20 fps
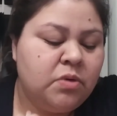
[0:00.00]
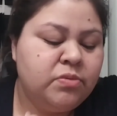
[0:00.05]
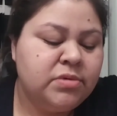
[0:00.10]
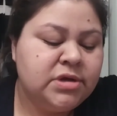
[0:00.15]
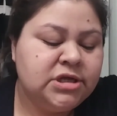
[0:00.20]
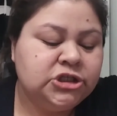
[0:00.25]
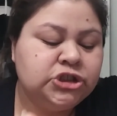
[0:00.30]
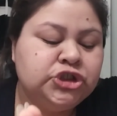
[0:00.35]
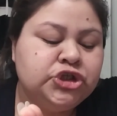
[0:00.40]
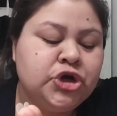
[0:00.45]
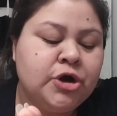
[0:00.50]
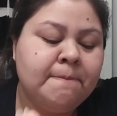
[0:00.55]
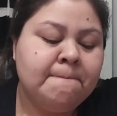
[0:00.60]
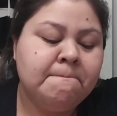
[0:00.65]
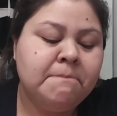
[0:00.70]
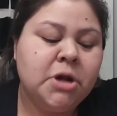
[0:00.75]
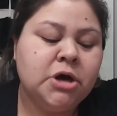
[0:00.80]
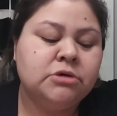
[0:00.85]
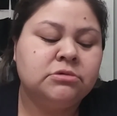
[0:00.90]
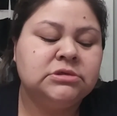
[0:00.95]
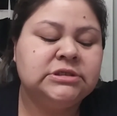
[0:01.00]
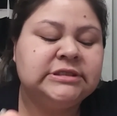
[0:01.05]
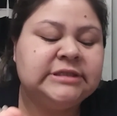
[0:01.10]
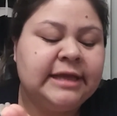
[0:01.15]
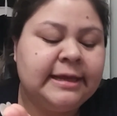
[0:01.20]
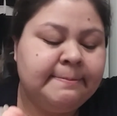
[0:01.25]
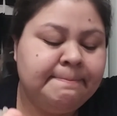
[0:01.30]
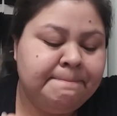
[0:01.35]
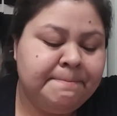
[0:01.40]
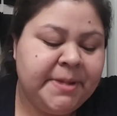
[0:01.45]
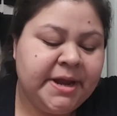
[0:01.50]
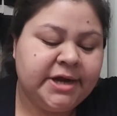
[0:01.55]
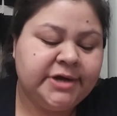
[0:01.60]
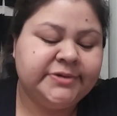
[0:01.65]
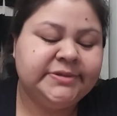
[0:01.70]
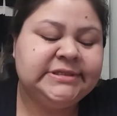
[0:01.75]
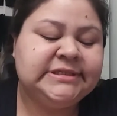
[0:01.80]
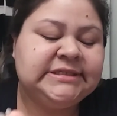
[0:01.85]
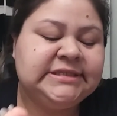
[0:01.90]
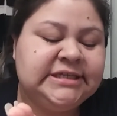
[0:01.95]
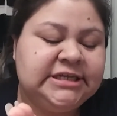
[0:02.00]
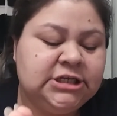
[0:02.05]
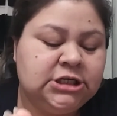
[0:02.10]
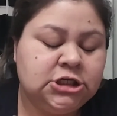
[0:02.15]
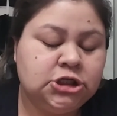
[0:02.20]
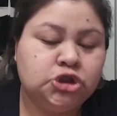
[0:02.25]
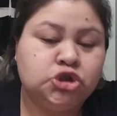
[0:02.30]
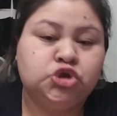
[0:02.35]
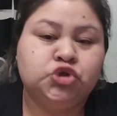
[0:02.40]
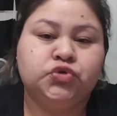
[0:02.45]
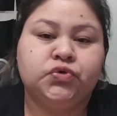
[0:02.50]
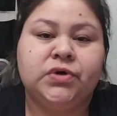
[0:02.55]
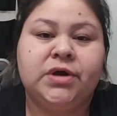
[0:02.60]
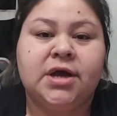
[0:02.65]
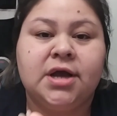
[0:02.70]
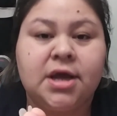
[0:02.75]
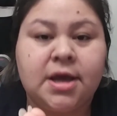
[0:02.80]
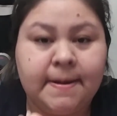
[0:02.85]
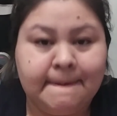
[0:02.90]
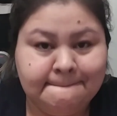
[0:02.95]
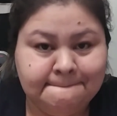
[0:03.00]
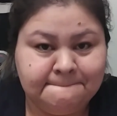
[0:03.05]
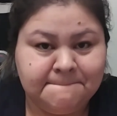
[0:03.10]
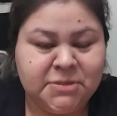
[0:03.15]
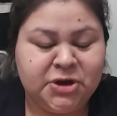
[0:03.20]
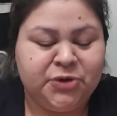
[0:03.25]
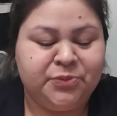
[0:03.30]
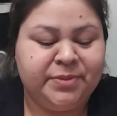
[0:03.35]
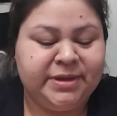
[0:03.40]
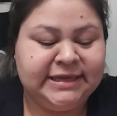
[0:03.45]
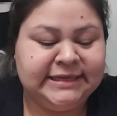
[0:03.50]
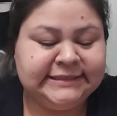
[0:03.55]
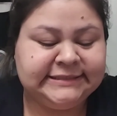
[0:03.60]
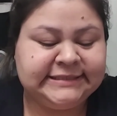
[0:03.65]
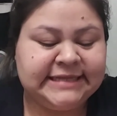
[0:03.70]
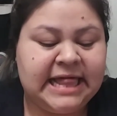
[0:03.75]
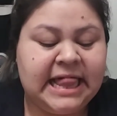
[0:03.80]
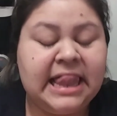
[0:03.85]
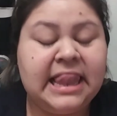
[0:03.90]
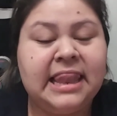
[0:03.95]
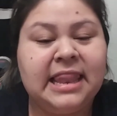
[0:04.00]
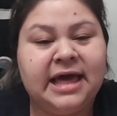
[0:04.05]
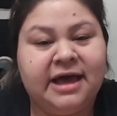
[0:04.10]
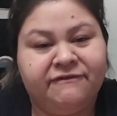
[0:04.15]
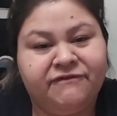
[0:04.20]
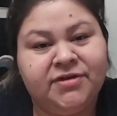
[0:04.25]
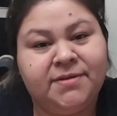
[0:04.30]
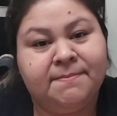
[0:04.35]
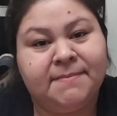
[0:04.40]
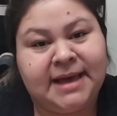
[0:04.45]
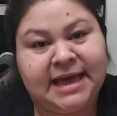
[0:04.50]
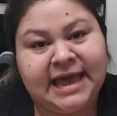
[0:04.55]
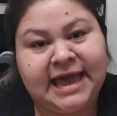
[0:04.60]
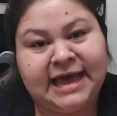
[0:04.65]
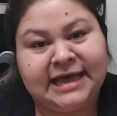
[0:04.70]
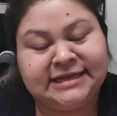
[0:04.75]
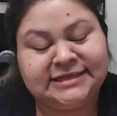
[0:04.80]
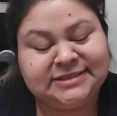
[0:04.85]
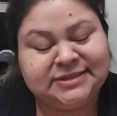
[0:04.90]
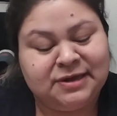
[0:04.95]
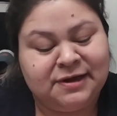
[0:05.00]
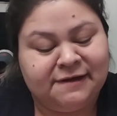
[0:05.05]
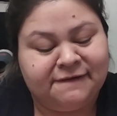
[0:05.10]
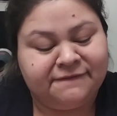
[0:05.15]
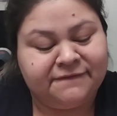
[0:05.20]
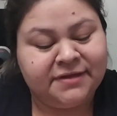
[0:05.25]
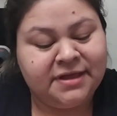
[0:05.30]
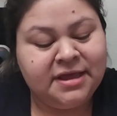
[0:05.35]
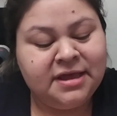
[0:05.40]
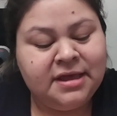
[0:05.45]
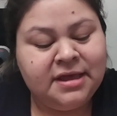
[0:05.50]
was your most embarrassing drunk moment? Laughing my ass off.